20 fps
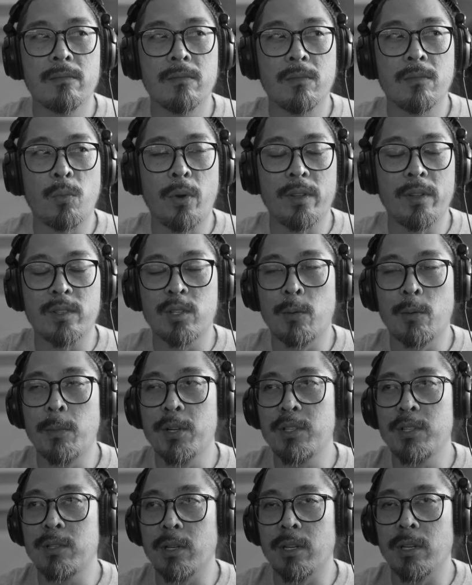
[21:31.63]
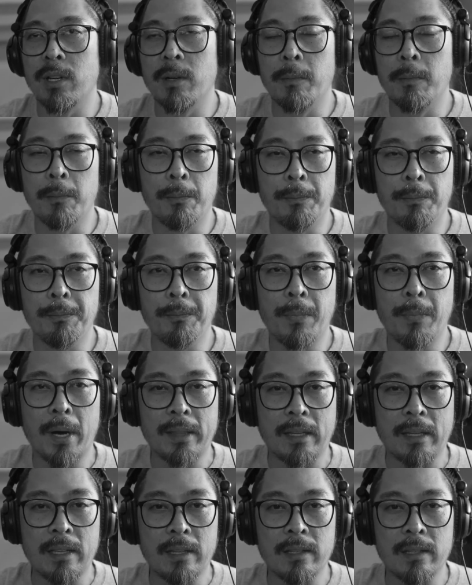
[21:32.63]
with so much
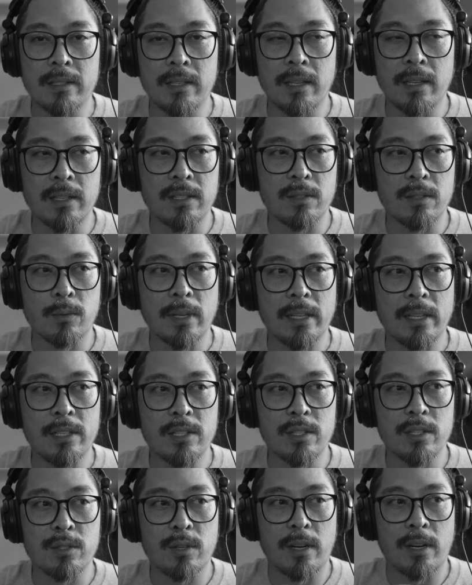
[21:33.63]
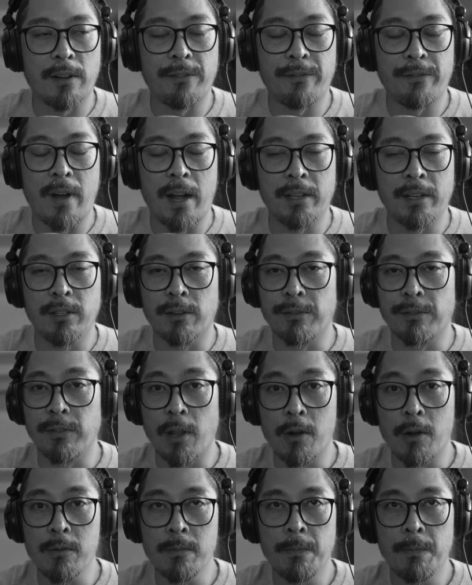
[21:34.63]
buttons, it's really just trying to find your
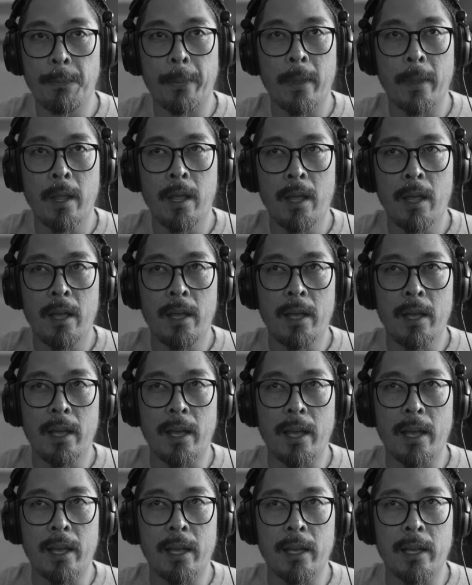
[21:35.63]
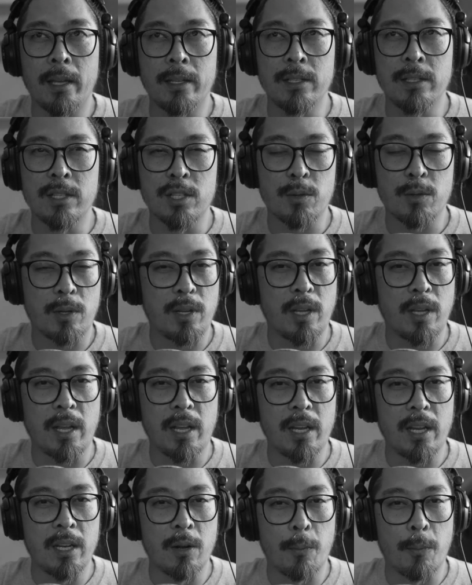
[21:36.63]
flow, and just,
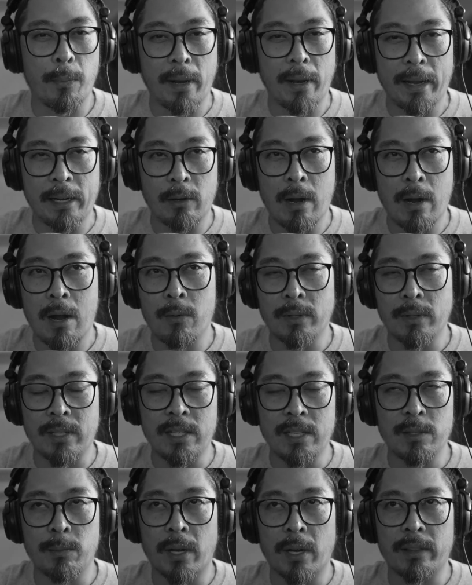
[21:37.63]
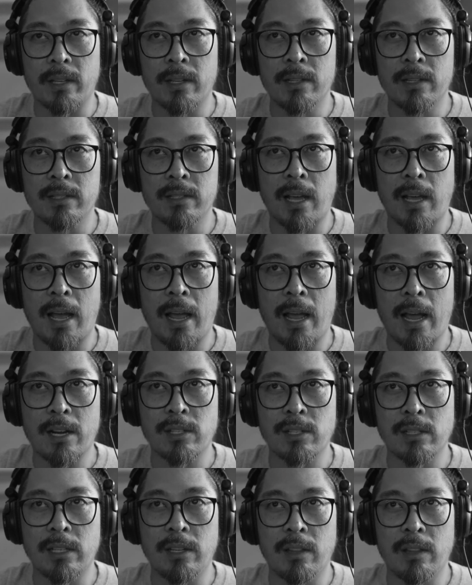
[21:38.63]
you know, playing around with these buttons. I
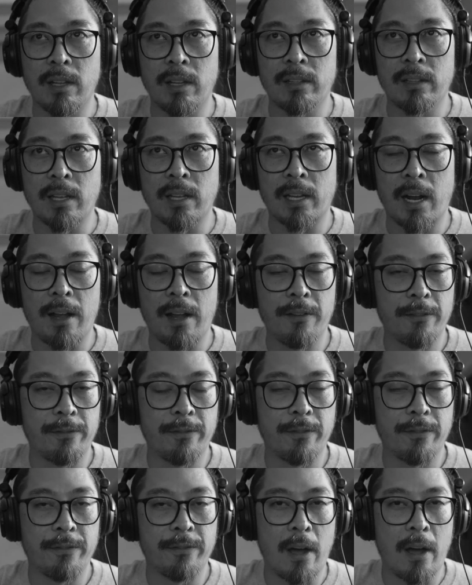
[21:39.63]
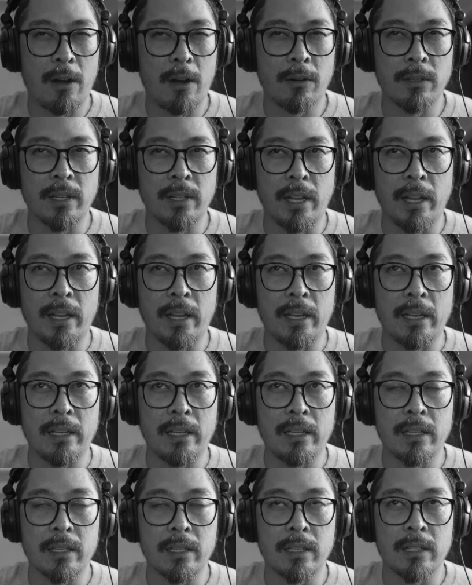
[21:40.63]
actually think that I've found
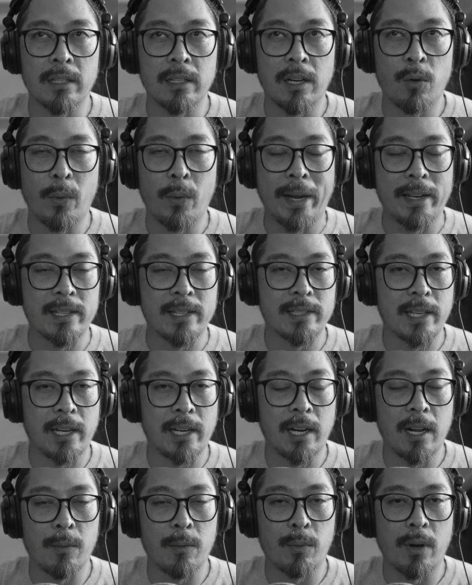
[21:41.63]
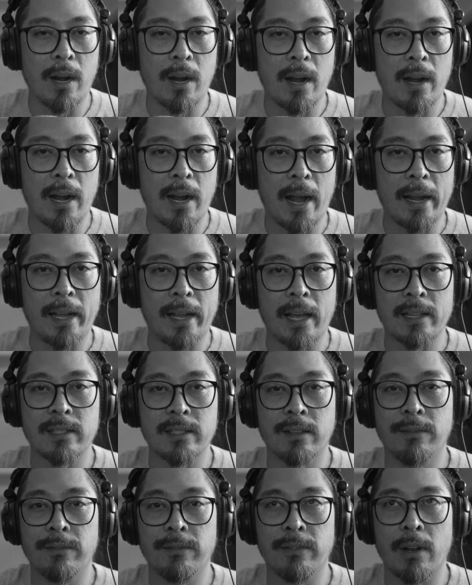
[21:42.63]
a way to set it up where I got
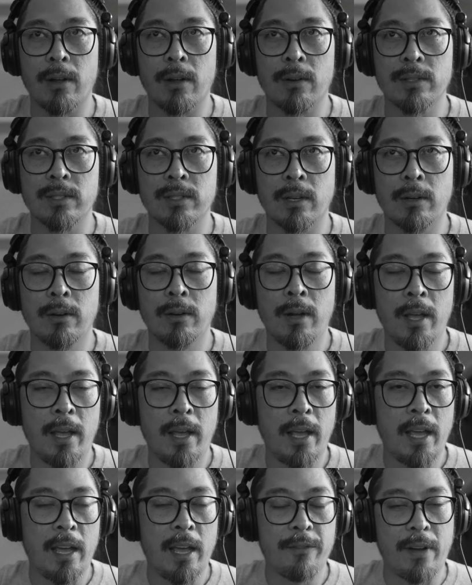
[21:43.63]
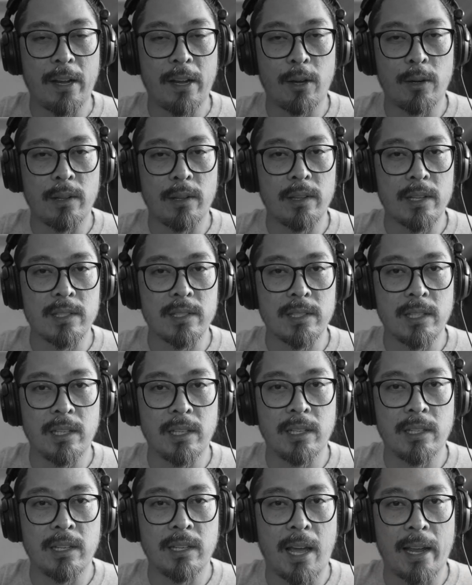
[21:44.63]
some flow. So if I go to this
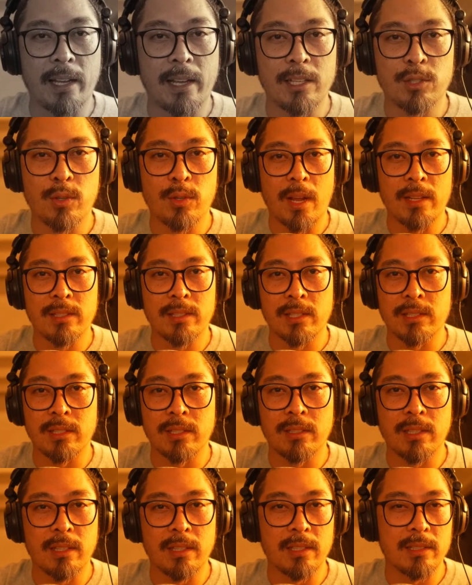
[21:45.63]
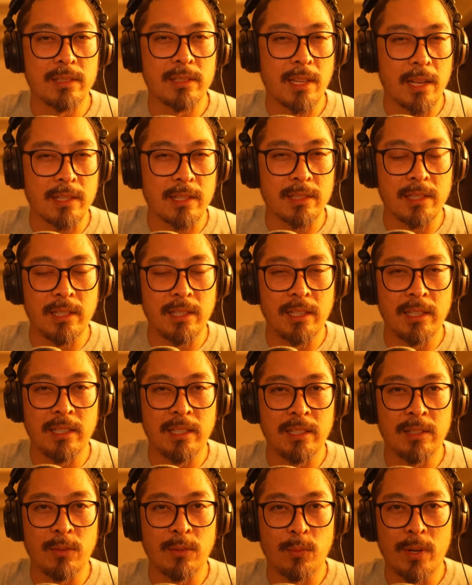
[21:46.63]
scene, I can transition to this next
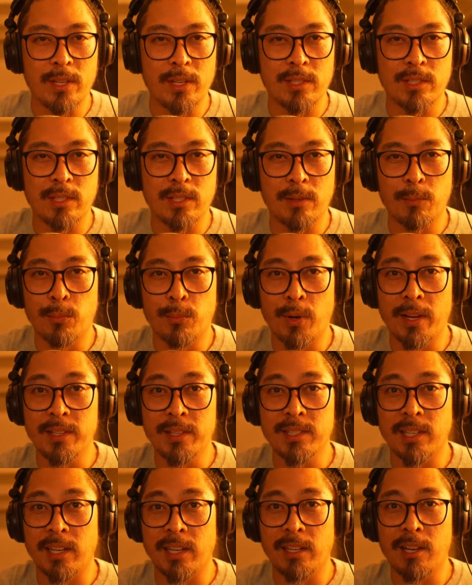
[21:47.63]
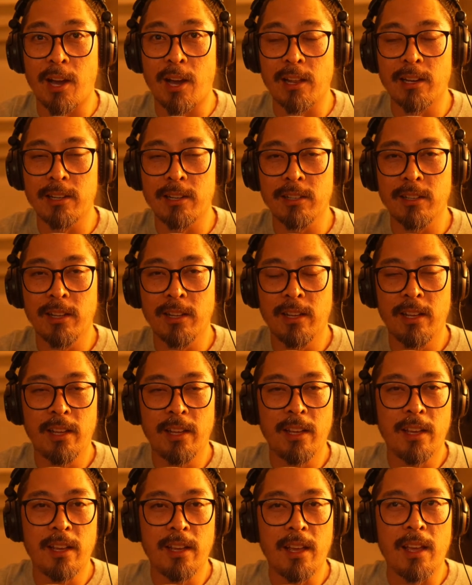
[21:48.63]
scene, which brings it in color.
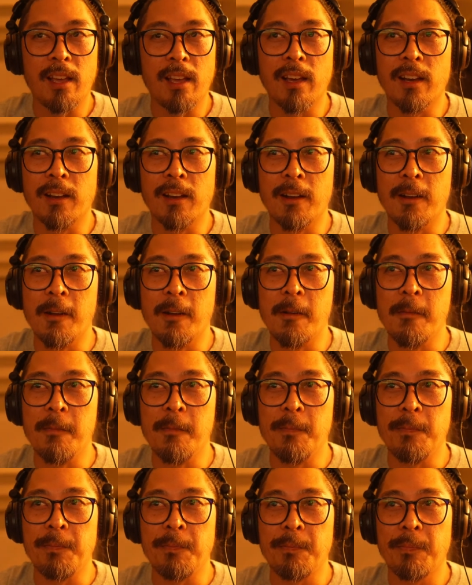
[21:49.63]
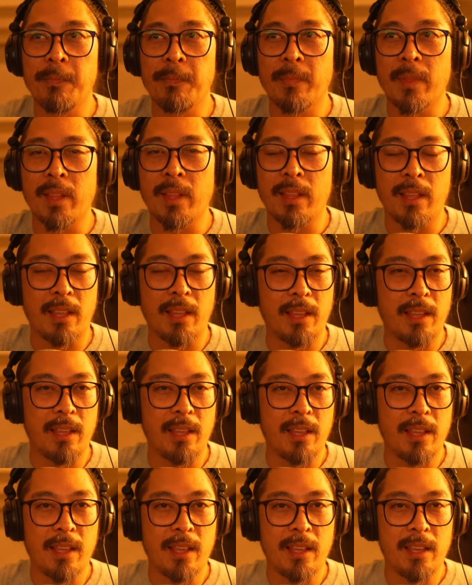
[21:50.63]
Um,
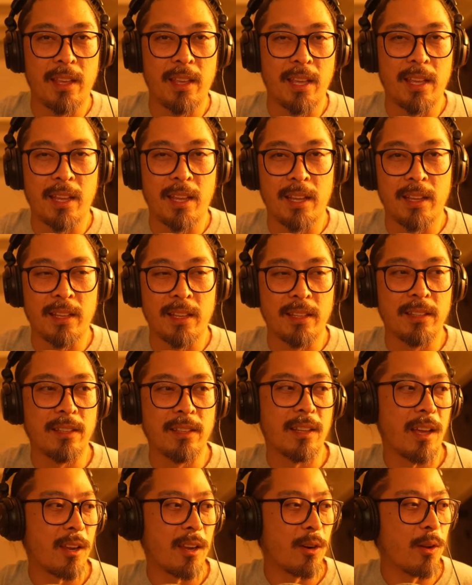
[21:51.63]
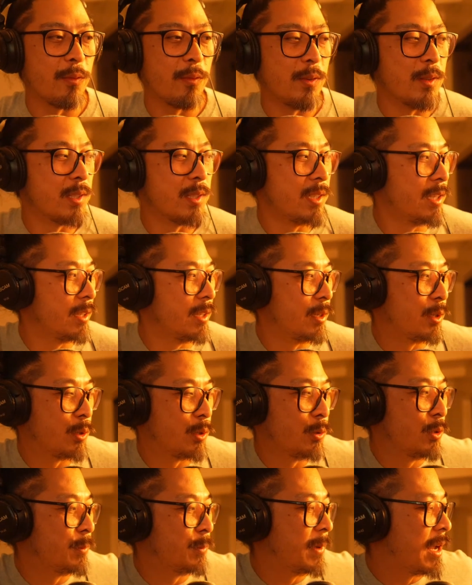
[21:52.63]
and I don't know if you see these
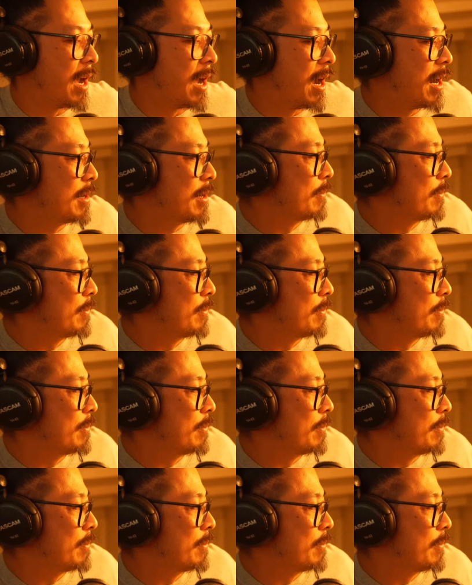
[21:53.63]
shoes behind